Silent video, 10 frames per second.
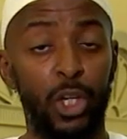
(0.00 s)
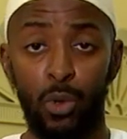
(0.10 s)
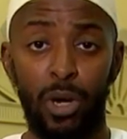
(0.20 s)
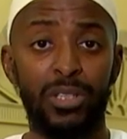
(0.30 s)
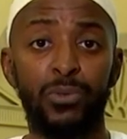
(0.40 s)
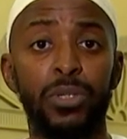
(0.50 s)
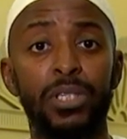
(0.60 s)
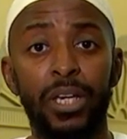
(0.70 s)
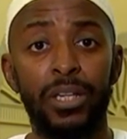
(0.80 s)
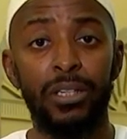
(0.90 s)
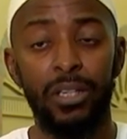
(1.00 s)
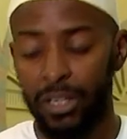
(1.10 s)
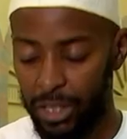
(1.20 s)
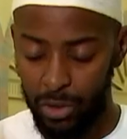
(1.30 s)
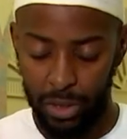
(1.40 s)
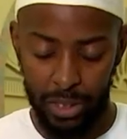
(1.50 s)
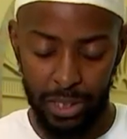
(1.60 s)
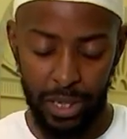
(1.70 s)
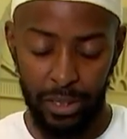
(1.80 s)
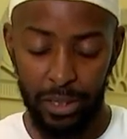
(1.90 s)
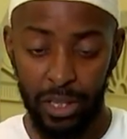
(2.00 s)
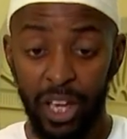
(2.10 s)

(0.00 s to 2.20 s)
You asked for a sign, you got a sign.